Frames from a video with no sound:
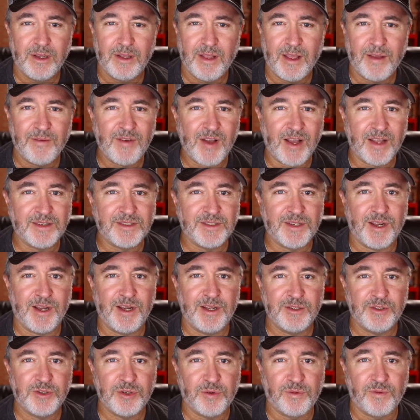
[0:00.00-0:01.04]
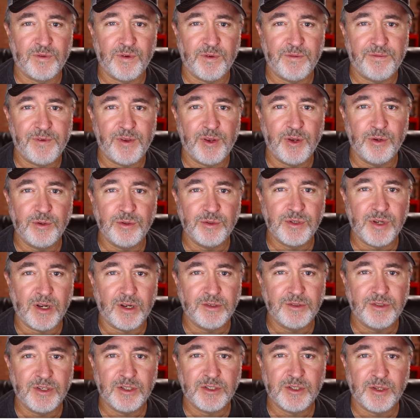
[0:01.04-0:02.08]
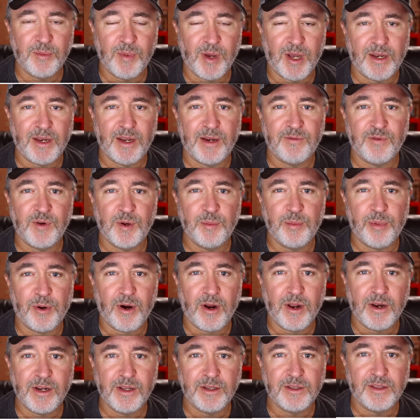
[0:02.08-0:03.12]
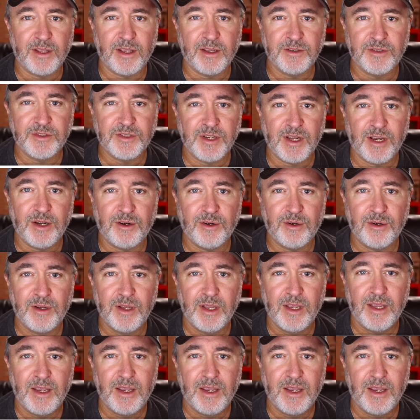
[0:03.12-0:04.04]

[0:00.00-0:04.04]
They've got tons of reviews on just about every product they sell,